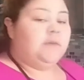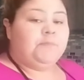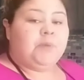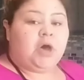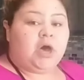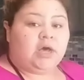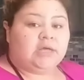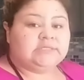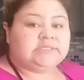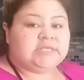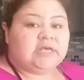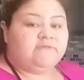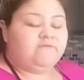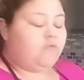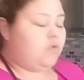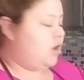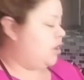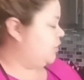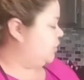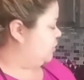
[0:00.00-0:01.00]
pot of
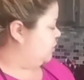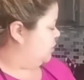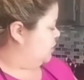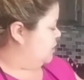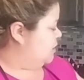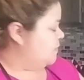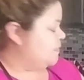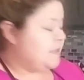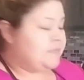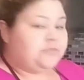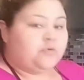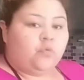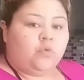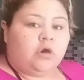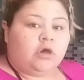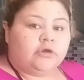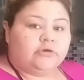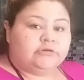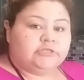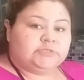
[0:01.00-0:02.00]
water that the
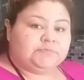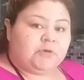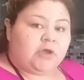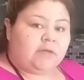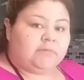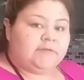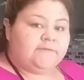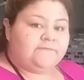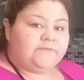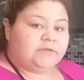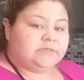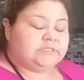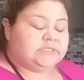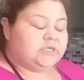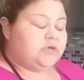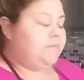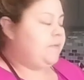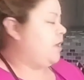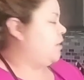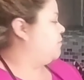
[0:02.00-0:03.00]
water is probably filled
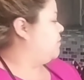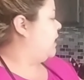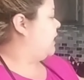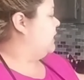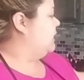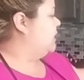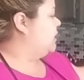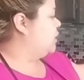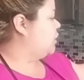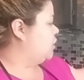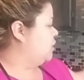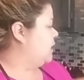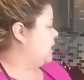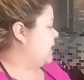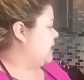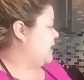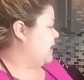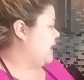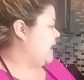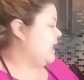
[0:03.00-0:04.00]
to about right here,
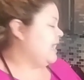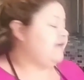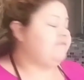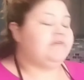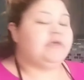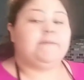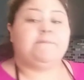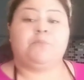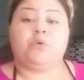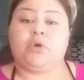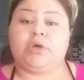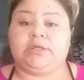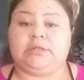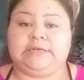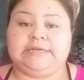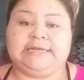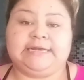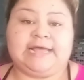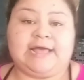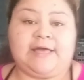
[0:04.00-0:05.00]
and I have it boiling